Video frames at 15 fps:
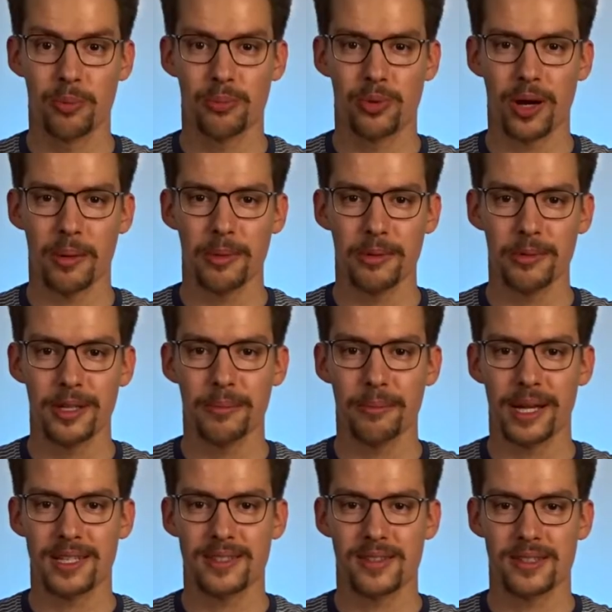probably
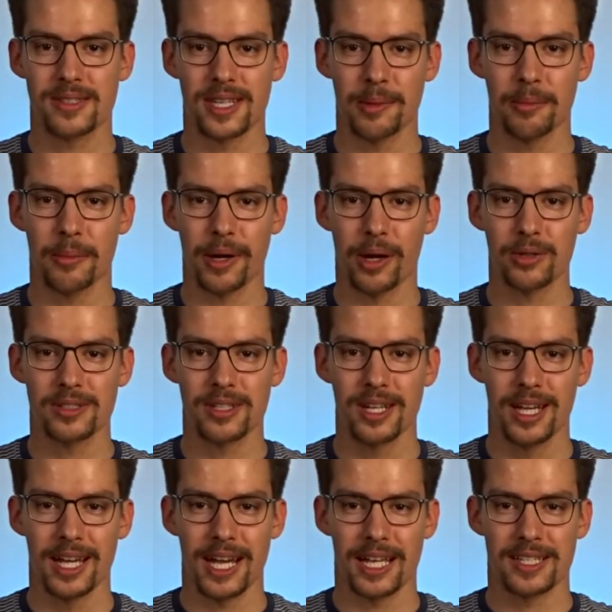makes the same amount
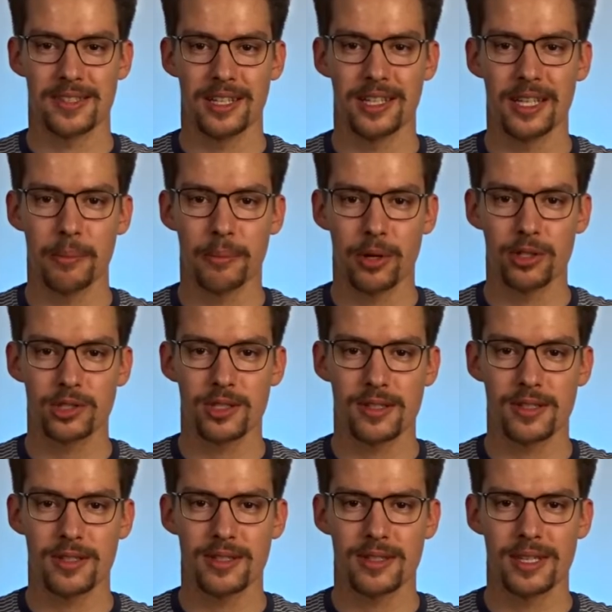as the in-app
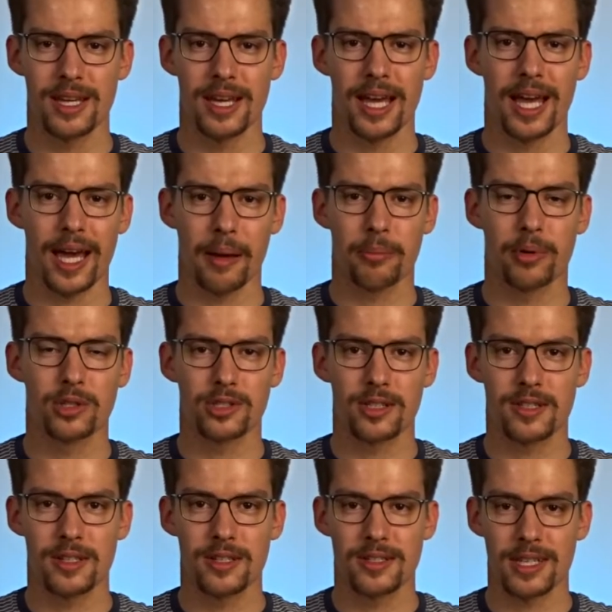purchases, app
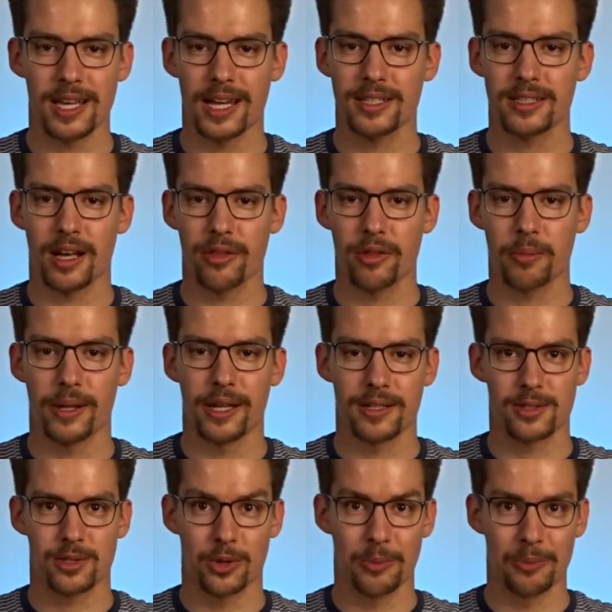purchases and other Play
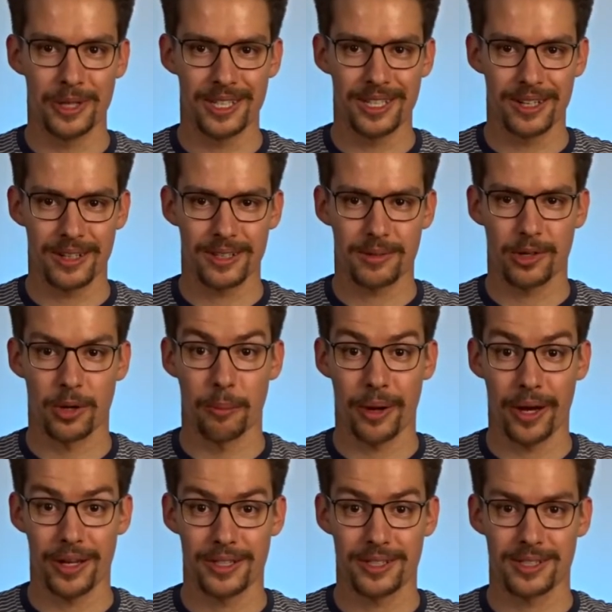Store media
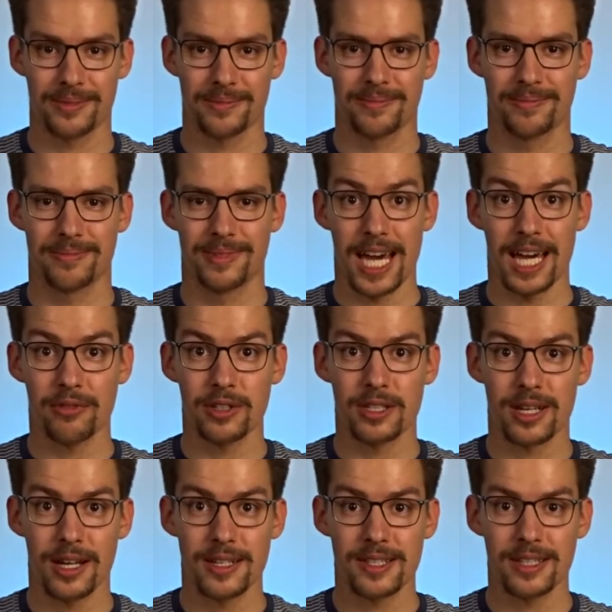combined.
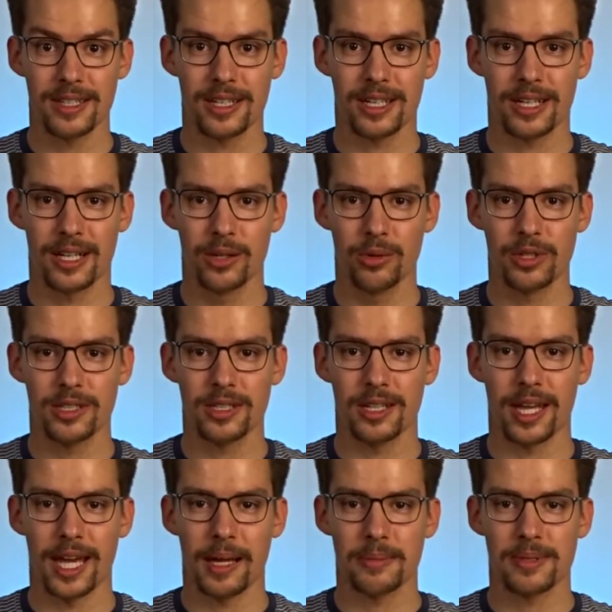Advertising included in
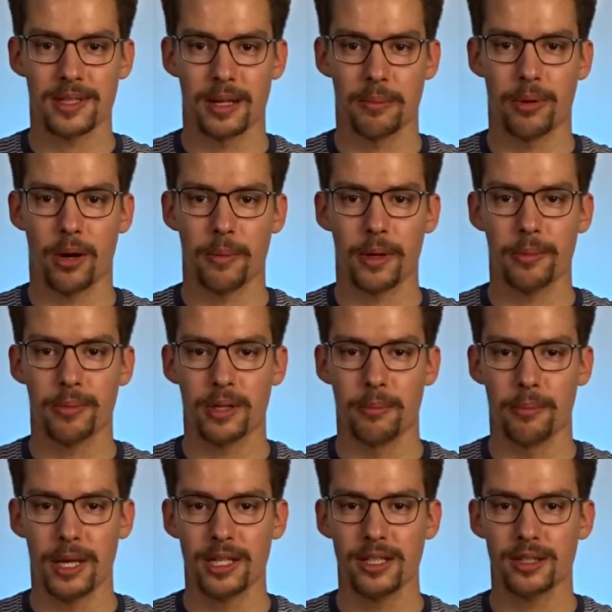apps can pop up in
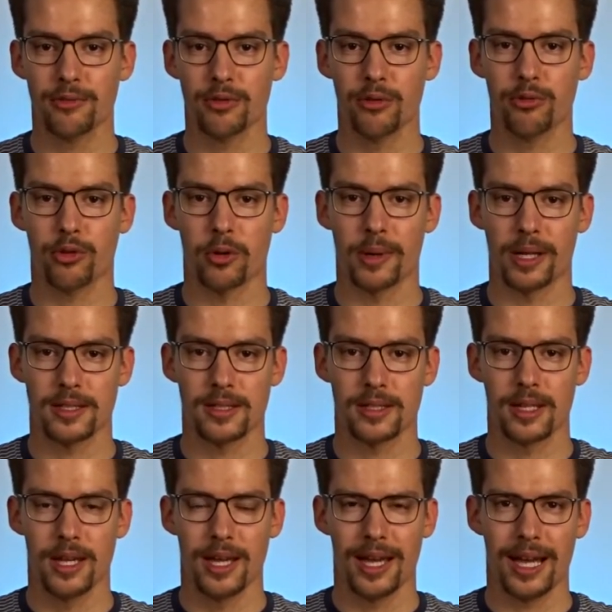many different formats,
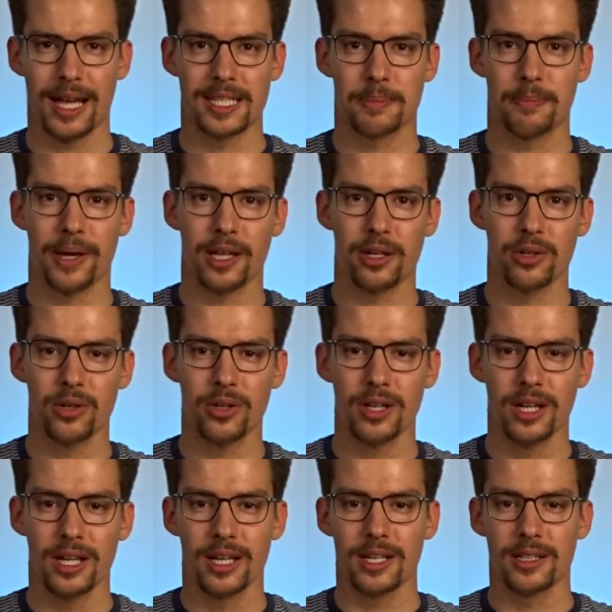as banner,
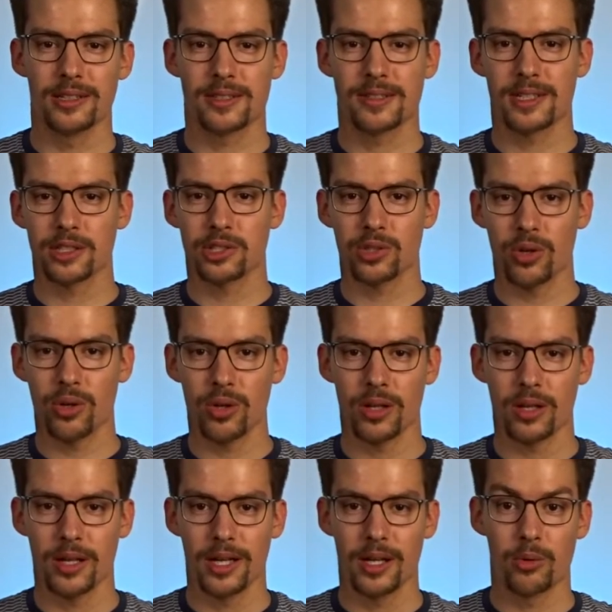interstitial,
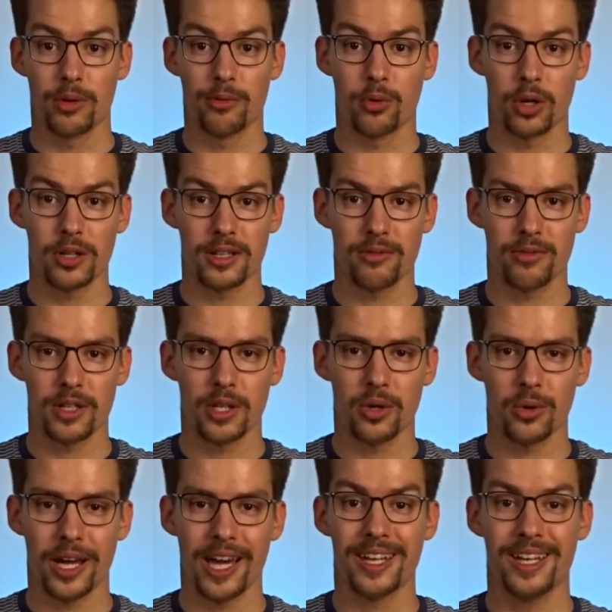rewarding
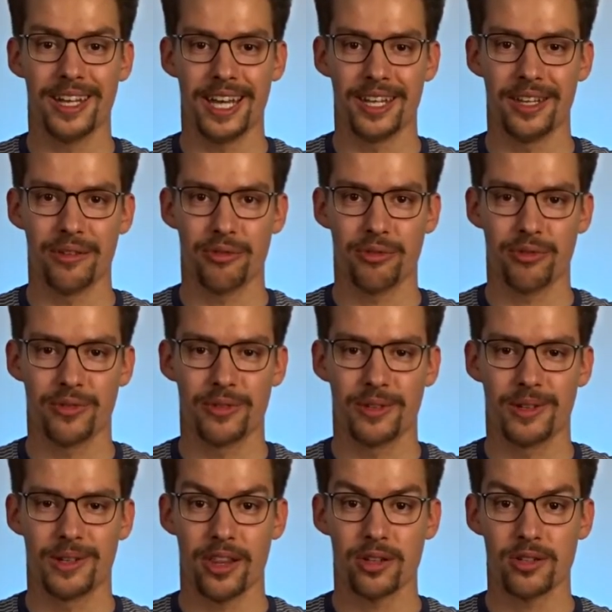video and native.
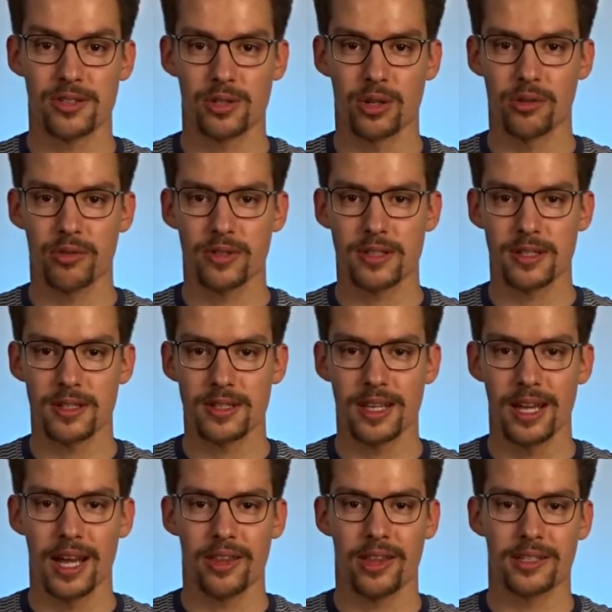Other services
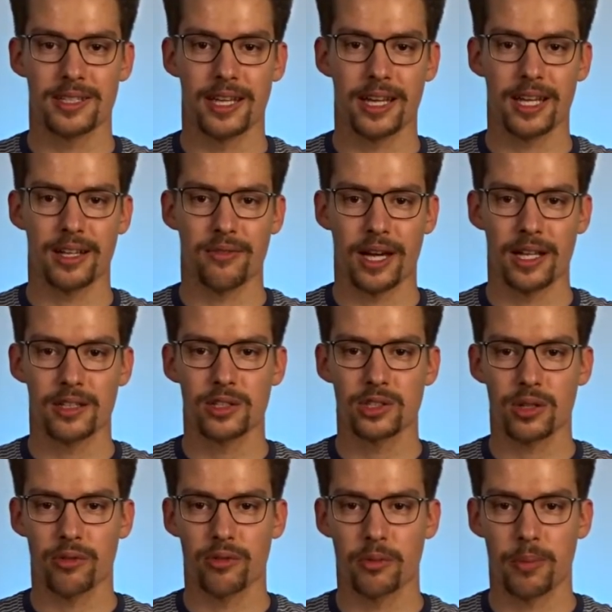that take advantage
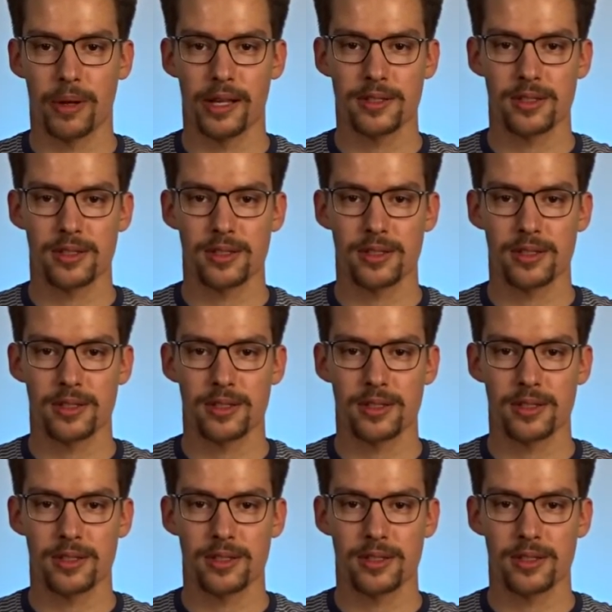of the Play